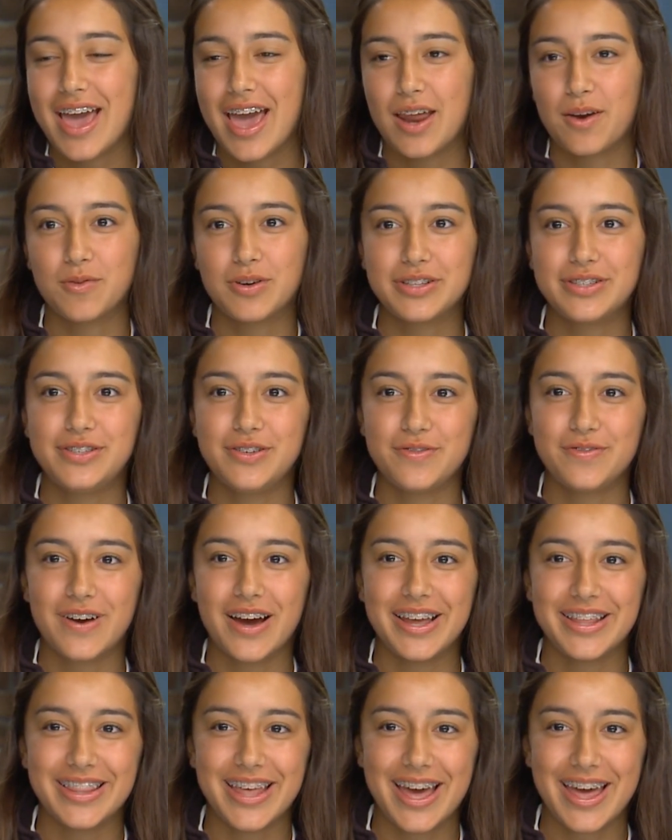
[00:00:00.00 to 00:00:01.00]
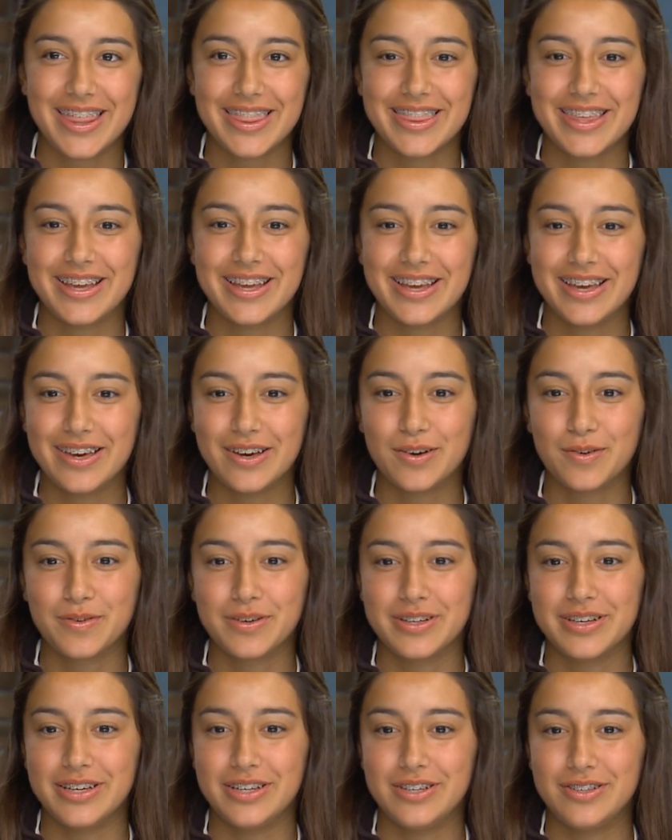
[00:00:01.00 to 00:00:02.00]
And once you find that thing, it'll
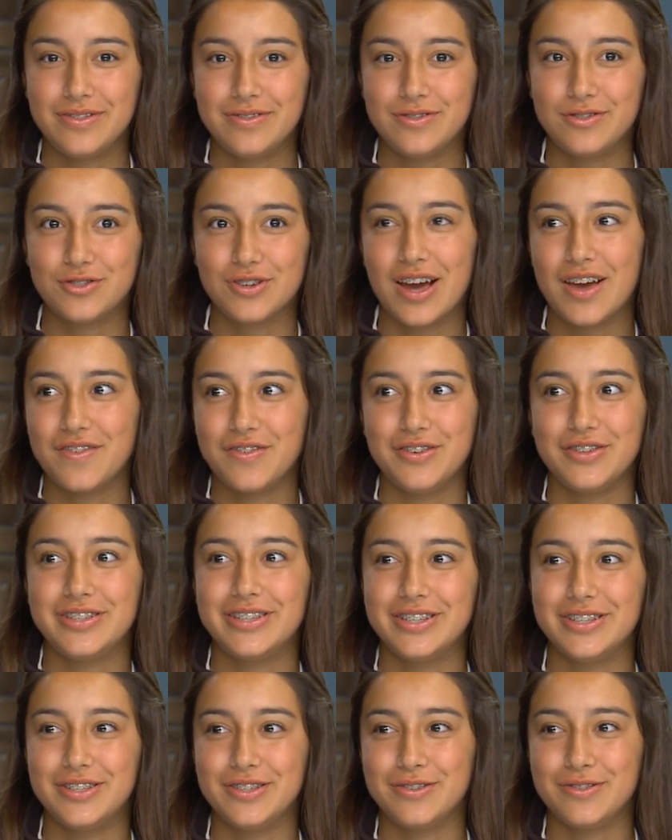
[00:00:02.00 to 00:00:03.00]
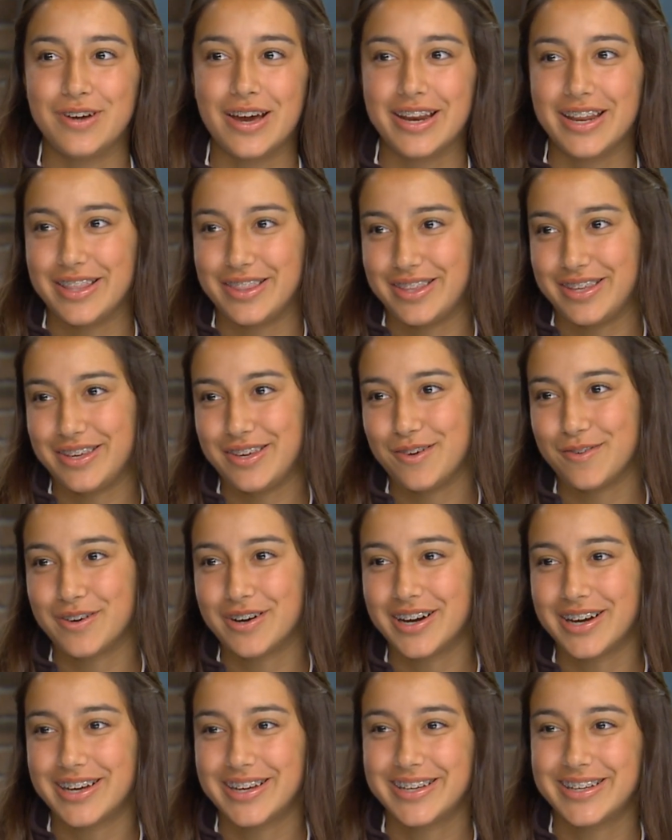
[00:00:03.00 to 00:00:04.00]
really drive you to do anything you
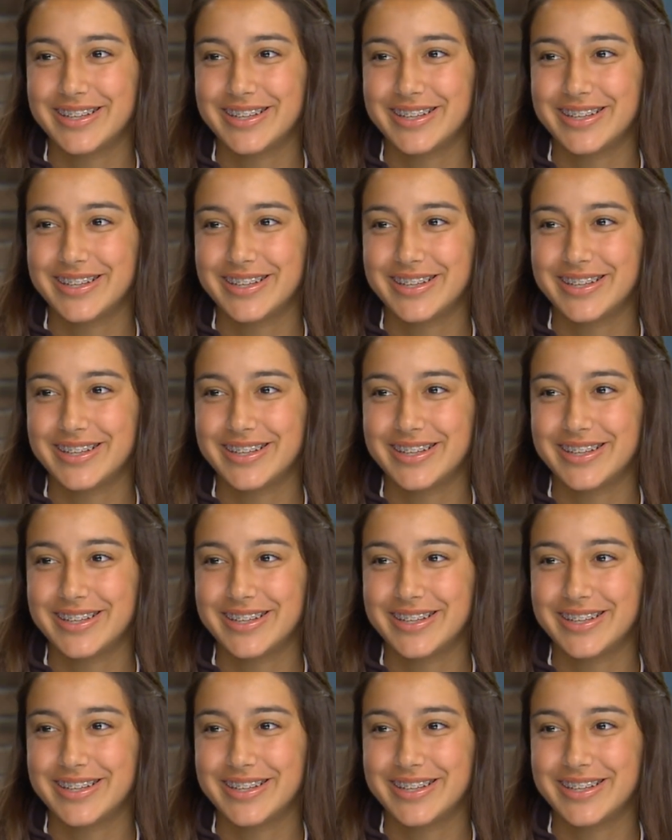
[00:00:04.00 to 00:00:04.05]
want.